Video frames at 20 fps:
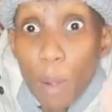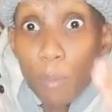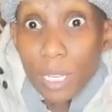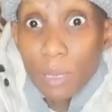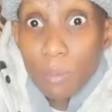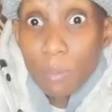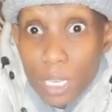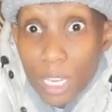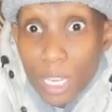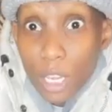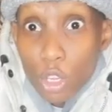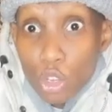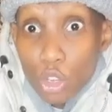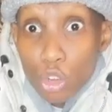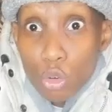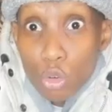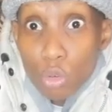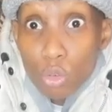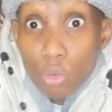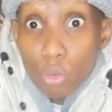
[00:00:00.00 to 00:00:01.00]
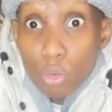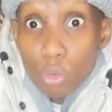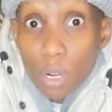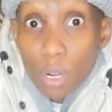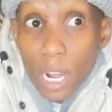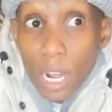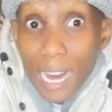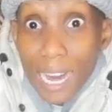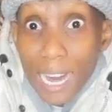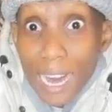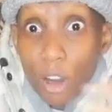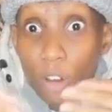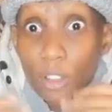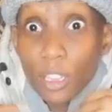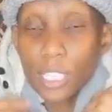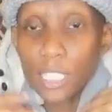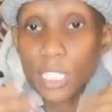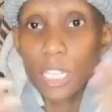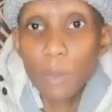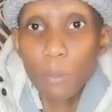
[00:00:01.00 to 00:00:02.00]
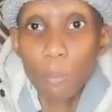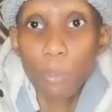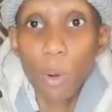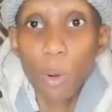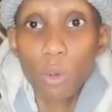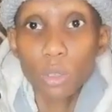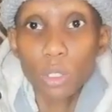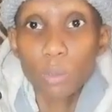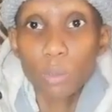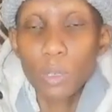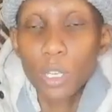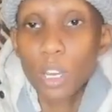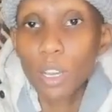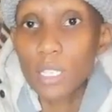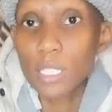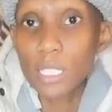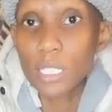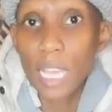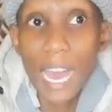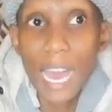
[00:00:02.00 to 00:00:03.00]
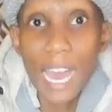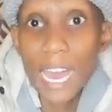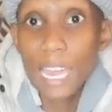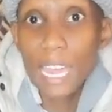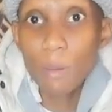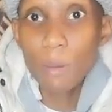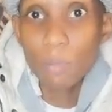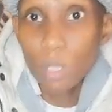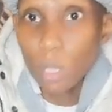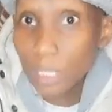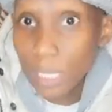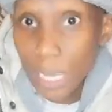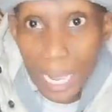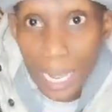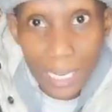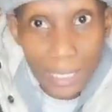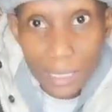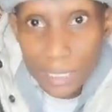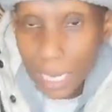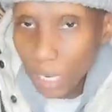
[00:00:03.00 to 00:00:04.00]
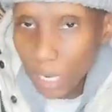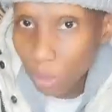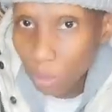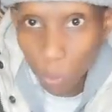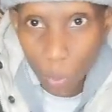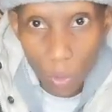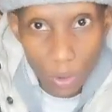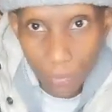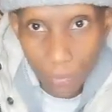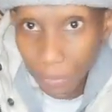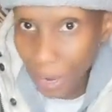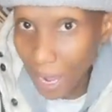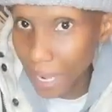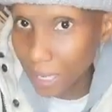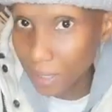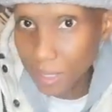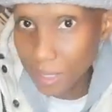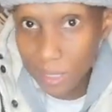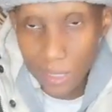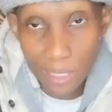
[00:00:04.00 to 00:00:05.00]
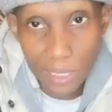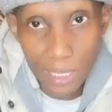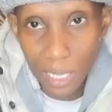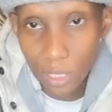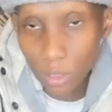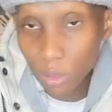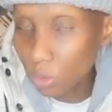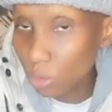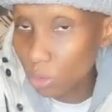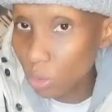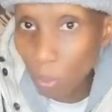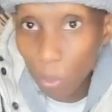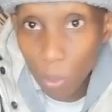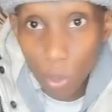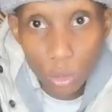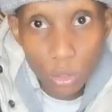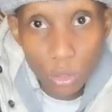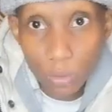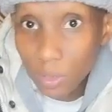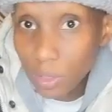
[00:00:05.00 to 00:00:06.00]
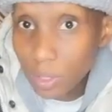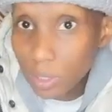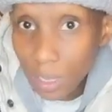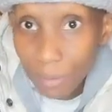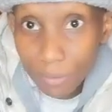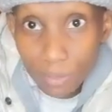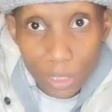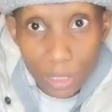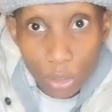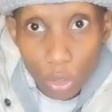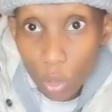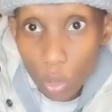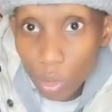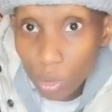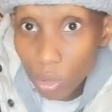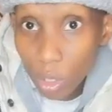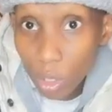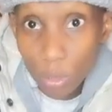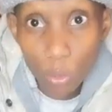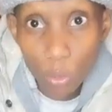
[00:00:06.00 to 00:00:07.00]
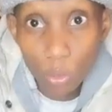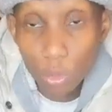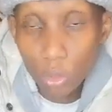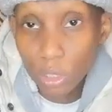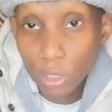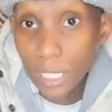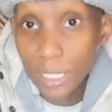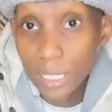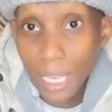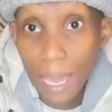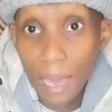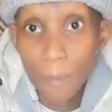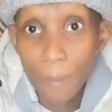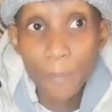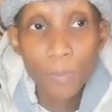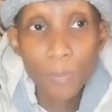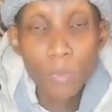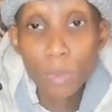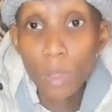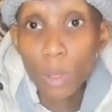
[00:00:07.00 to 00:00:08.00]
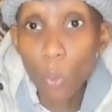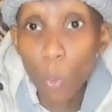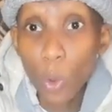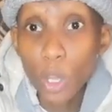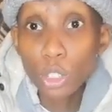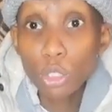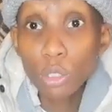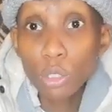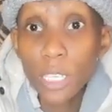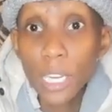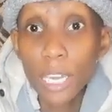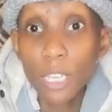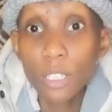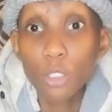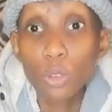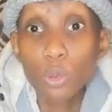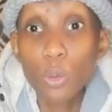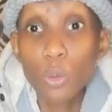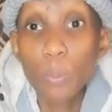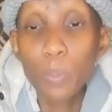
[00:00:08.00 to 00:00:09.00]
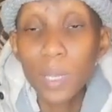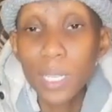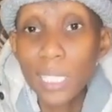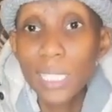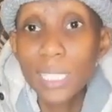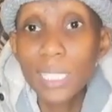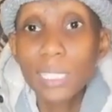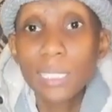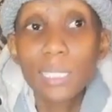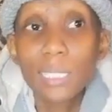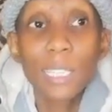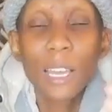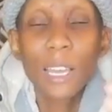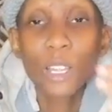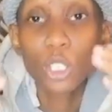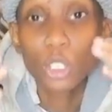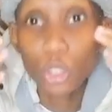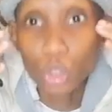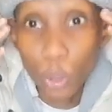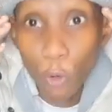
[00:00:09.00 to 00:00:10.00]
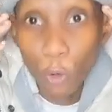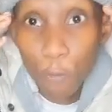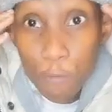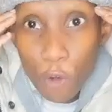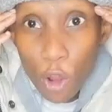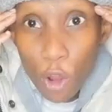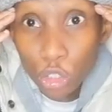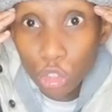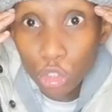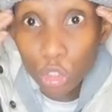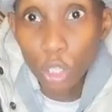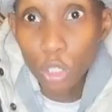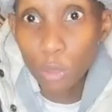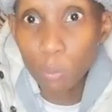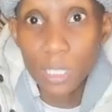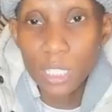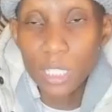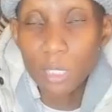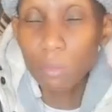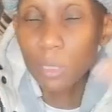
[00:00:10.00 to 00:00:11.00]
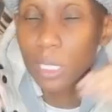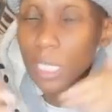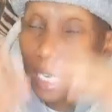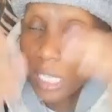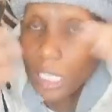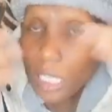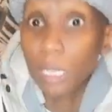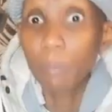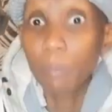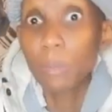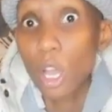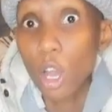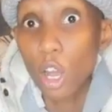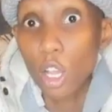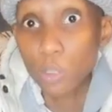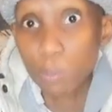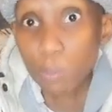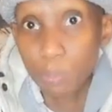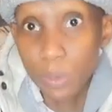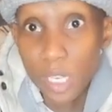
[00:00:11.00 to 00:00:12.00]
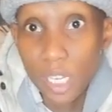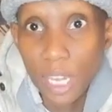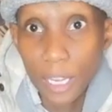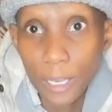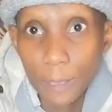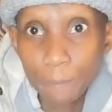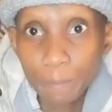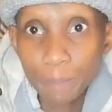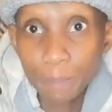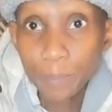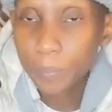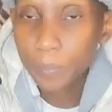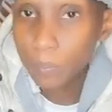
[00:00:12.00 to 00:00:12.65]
probably me and you are on the same boat, because I am not, I don't work for IT. I don't know most of the stuff that goes on to that app. What you can do, please, your first thought mustn't be like, let me ask PA.